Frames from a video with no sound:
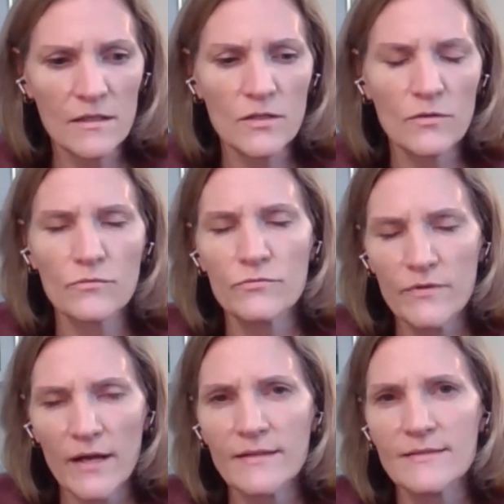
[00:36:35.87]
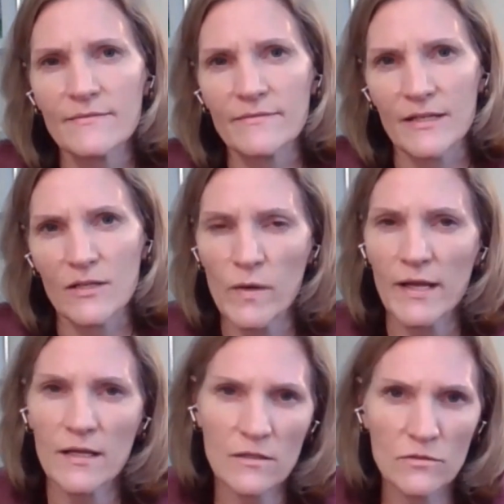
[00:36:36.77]
you know, relatively
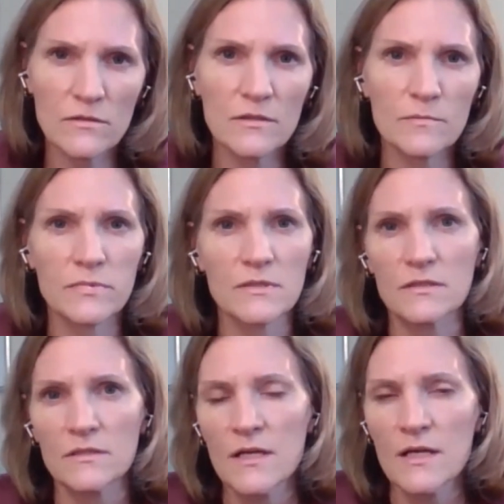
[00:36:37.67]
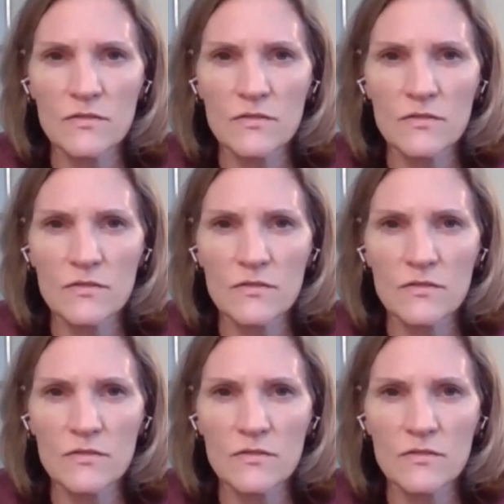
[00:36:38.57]
quick, Googleable,